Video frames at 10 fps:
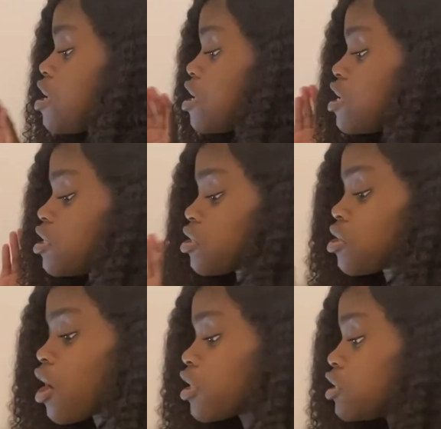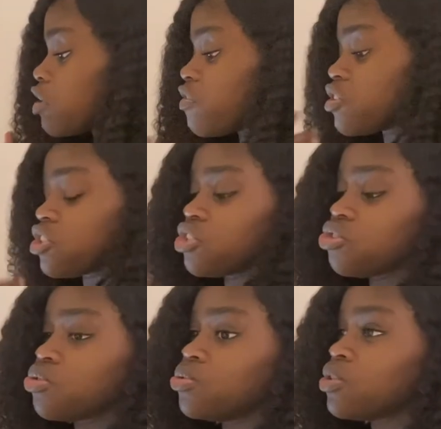In college, I finished in
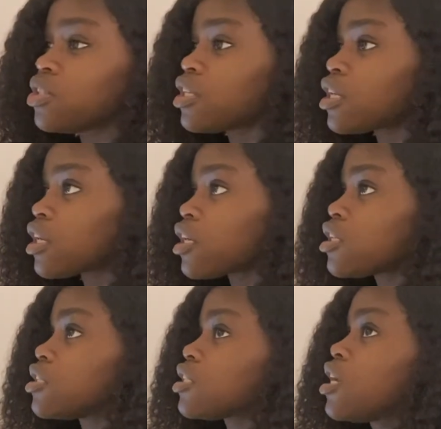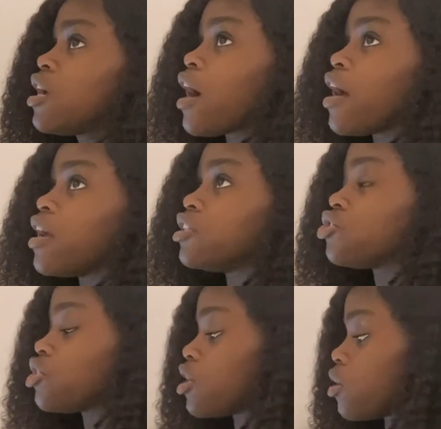2 years. I
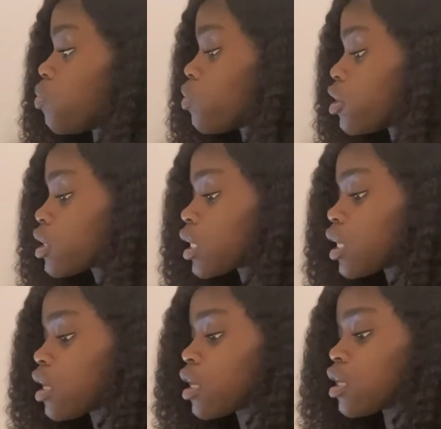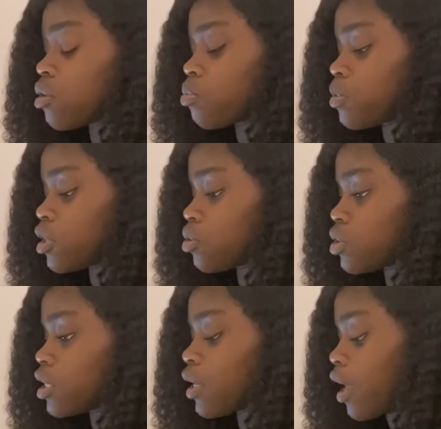started working and opening a
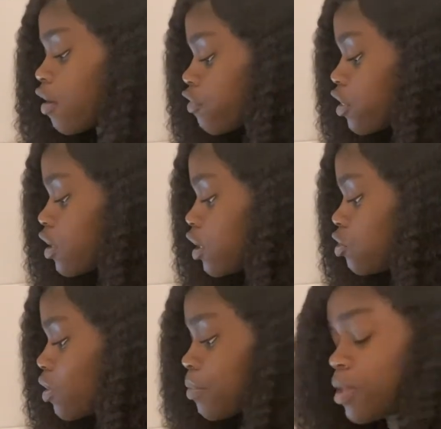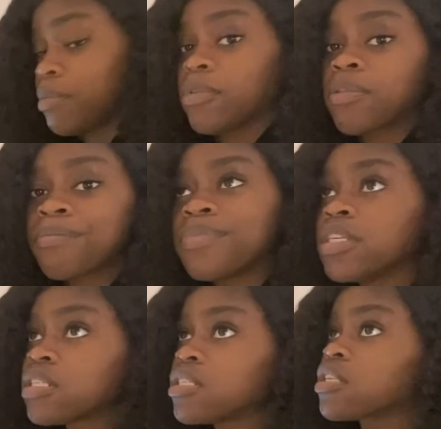hotel. Like, everything I do, I make a
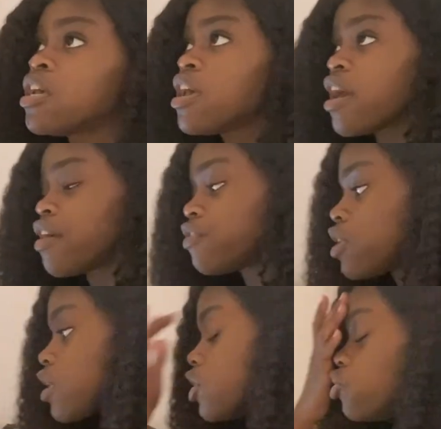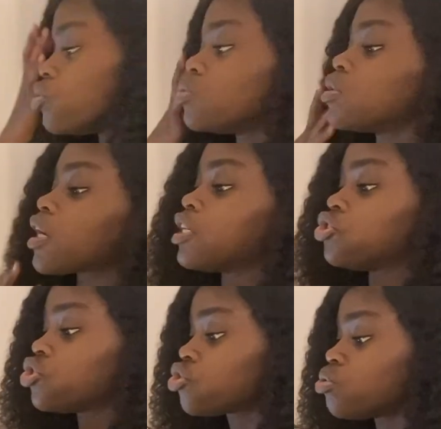business. Everything I do, like,
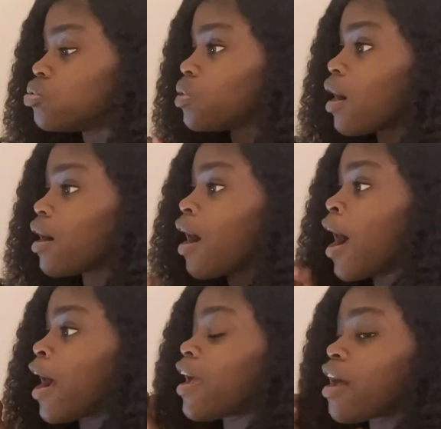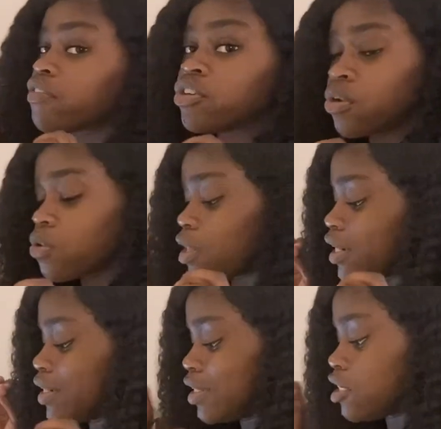I have a goal that I
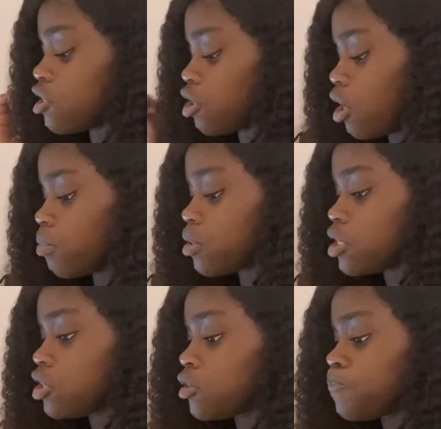need to accomplish,